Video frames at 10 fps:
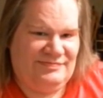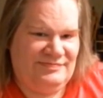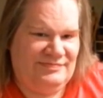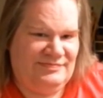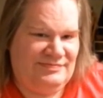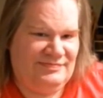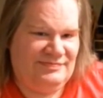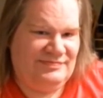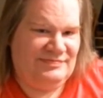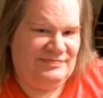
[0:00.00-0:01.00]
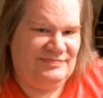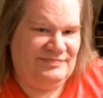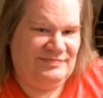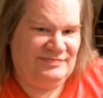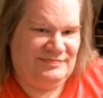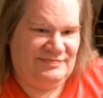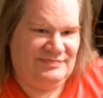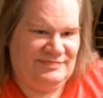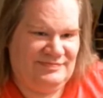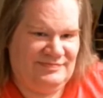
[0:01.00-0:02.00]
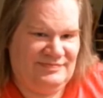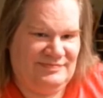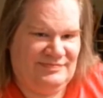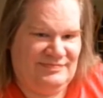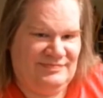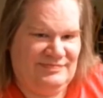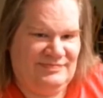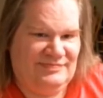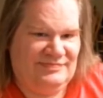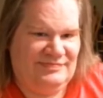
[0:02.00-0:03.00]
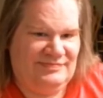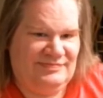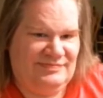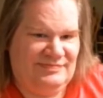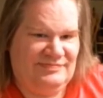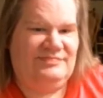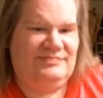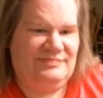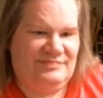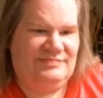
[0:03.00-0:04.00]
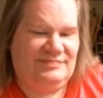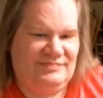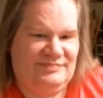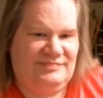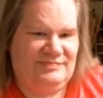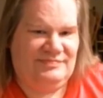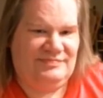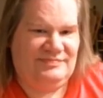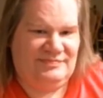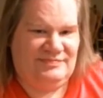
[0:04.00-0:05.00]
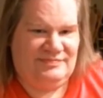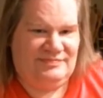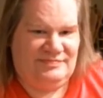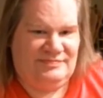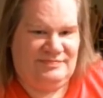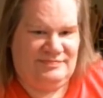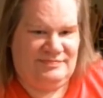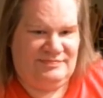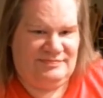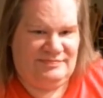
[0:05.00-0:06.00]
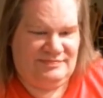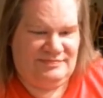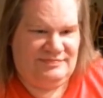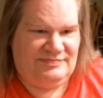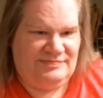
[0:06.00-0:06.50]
The person shown says nothing.